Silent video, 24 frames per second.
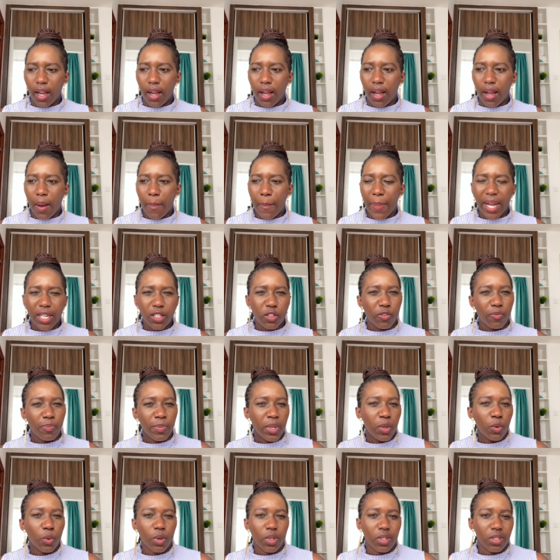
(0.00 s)
a part of
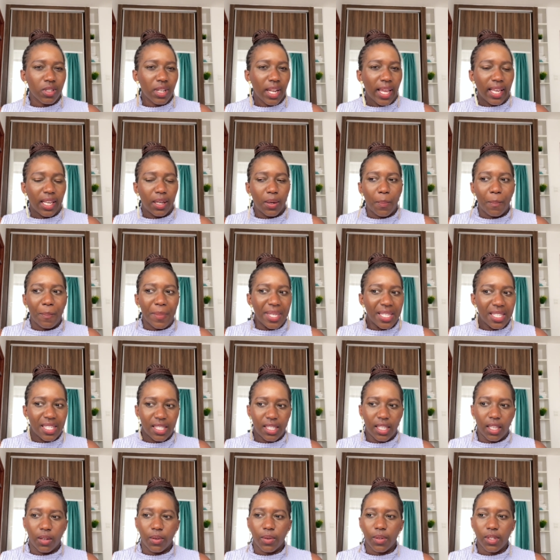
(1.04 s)
me was like
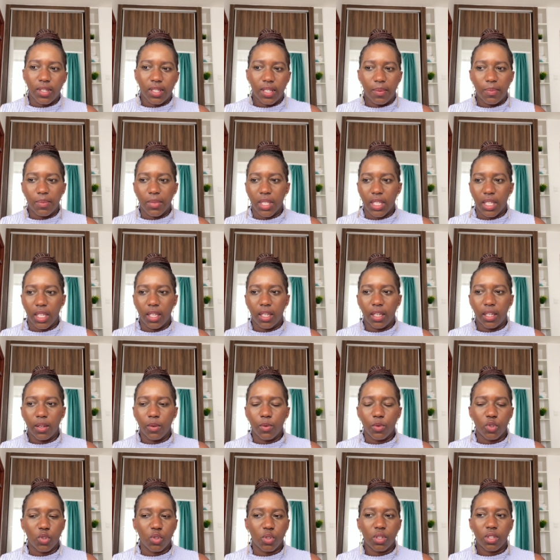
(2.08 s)
missing or something. It
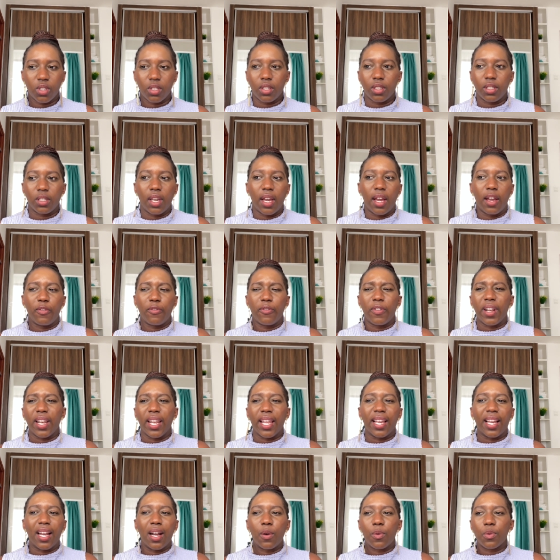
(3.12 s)
was just, I felt
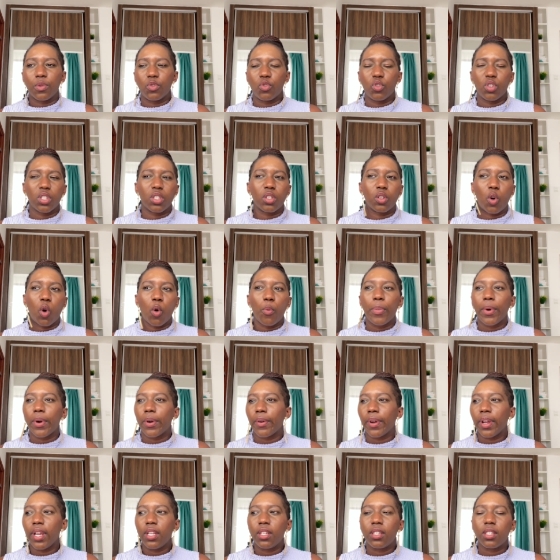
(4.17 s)
like I was just
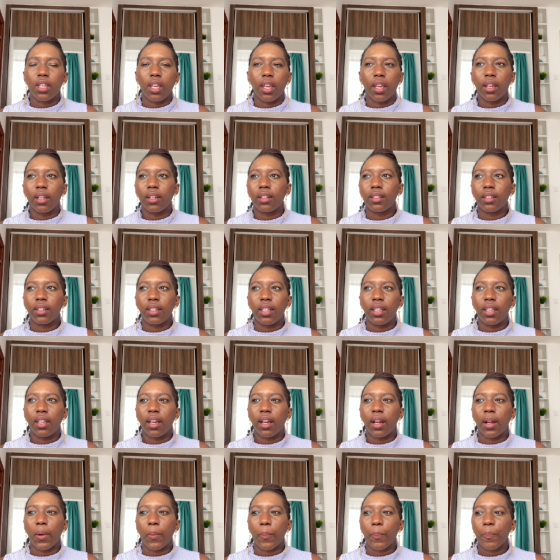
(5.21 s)
operating in
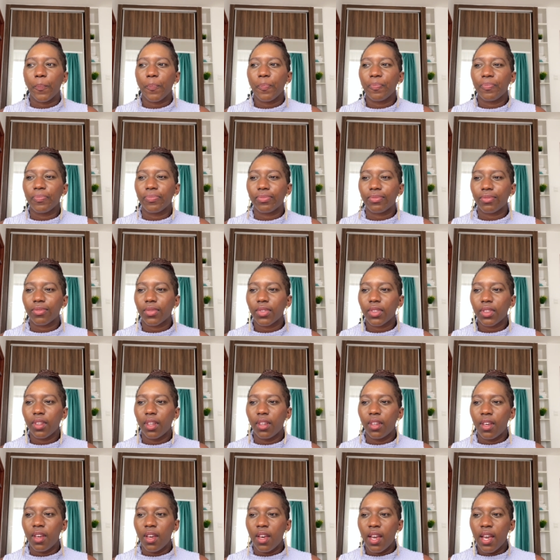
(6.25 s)
a,
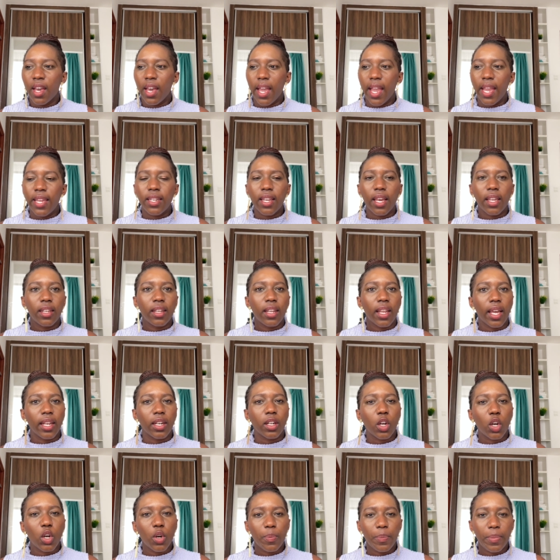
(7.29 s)
in a
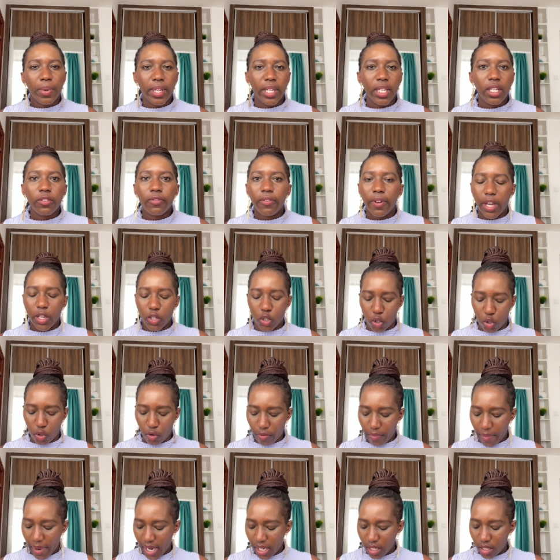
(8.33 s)
non-complete version
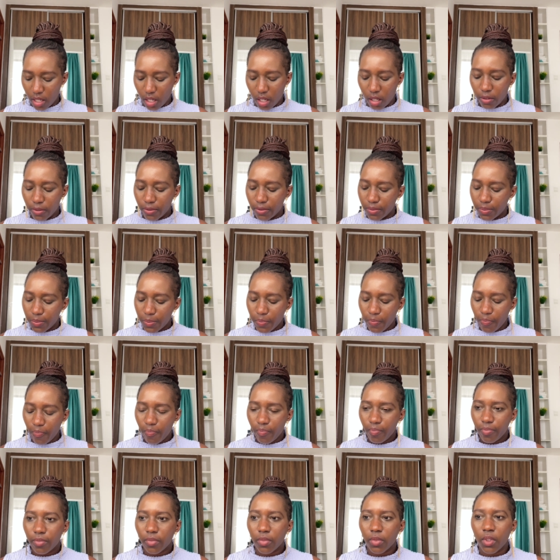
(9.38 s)
of myself.
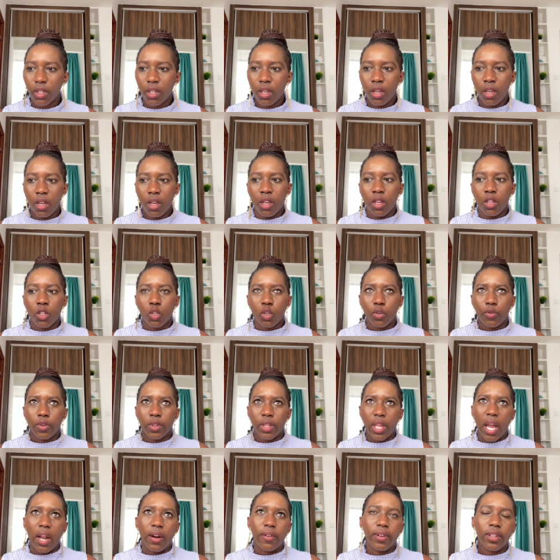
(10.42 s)
So for
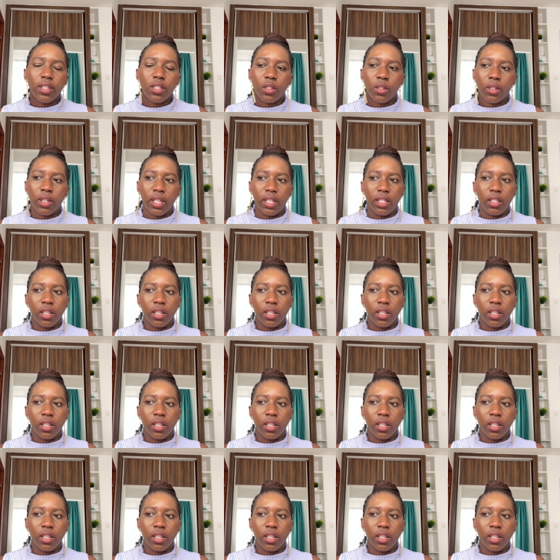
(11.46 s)
that reason, and,